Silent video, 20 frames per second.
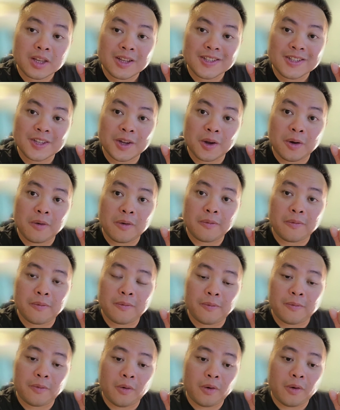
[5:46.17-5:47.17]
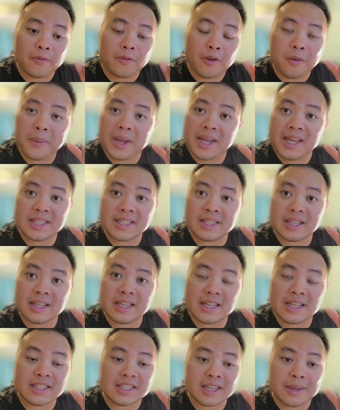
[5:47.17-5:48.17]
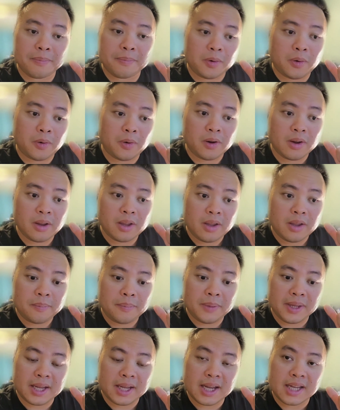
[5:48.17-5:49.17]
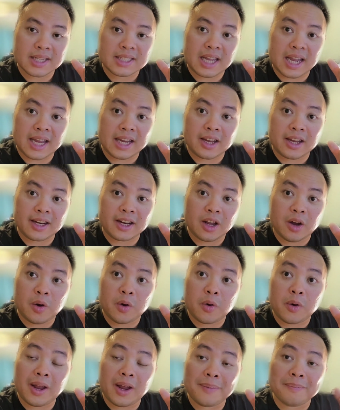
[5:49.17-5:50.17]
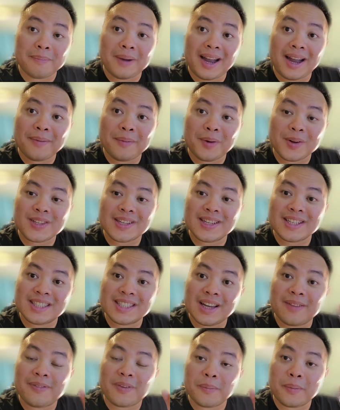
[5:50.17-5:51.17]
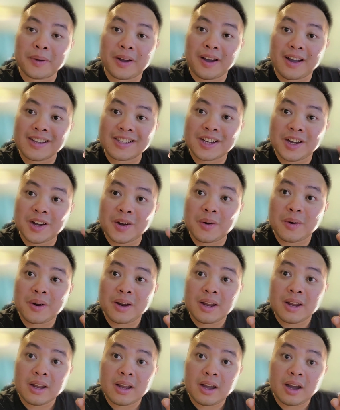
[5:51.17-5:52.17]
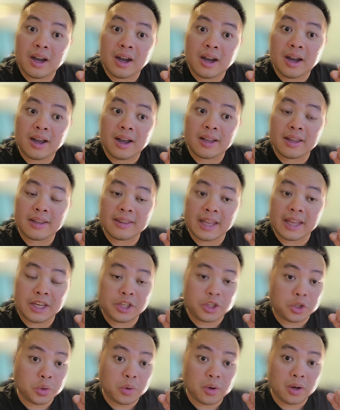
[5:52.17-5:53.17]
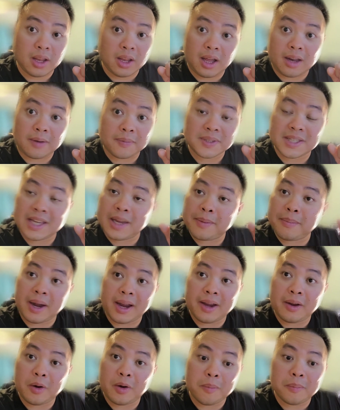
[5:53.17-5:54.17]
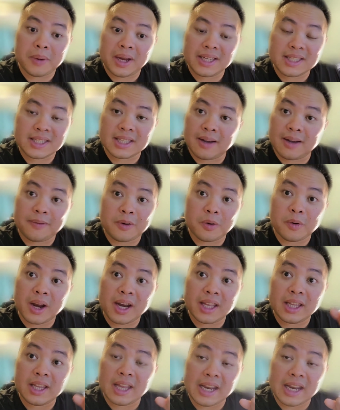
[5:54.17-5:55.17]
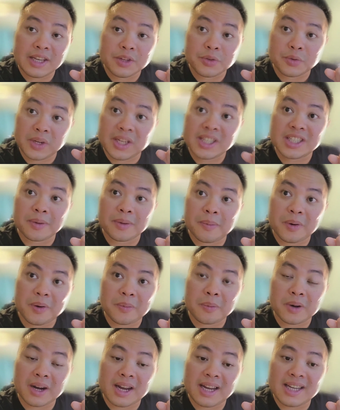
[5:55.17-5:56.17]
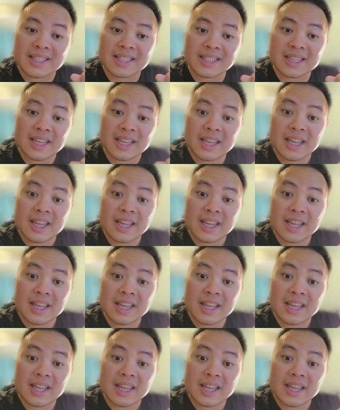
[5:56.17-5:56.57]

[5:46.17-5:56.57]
So for me, it's simple, because I could go and buy most of the stuff from Costco. They do a lot of semi-homemade stuff already, and it's reasonable price.